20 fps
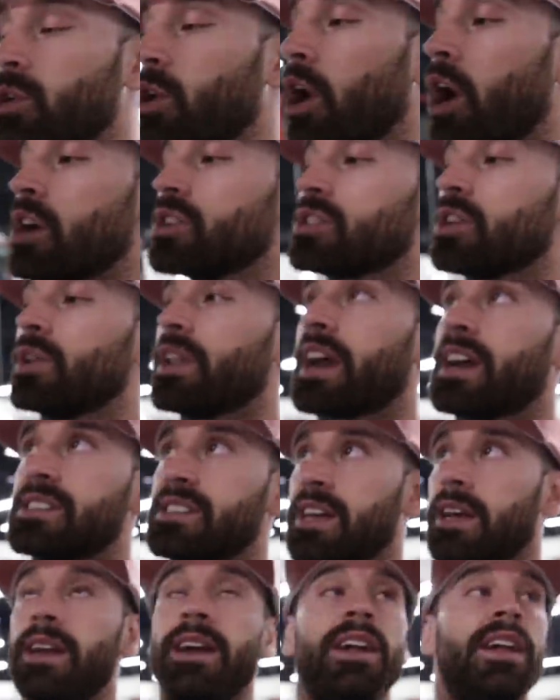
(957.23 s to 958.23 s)
You can also, like I
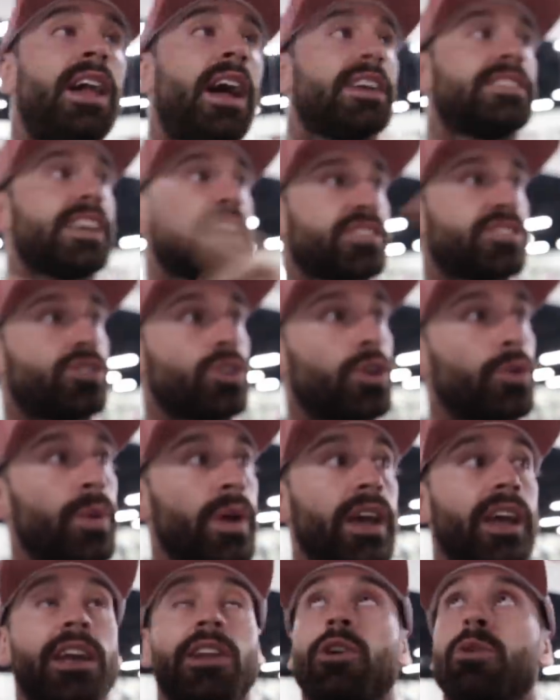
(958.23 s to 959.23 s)
said, attach to a
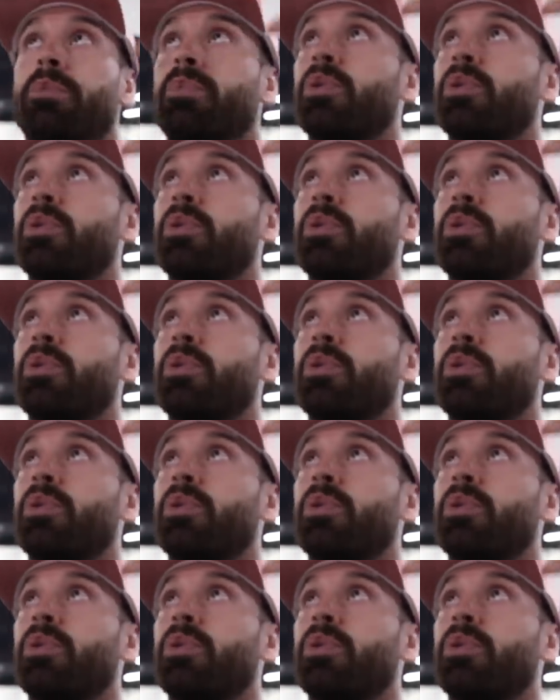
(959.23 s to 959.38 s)
rig and do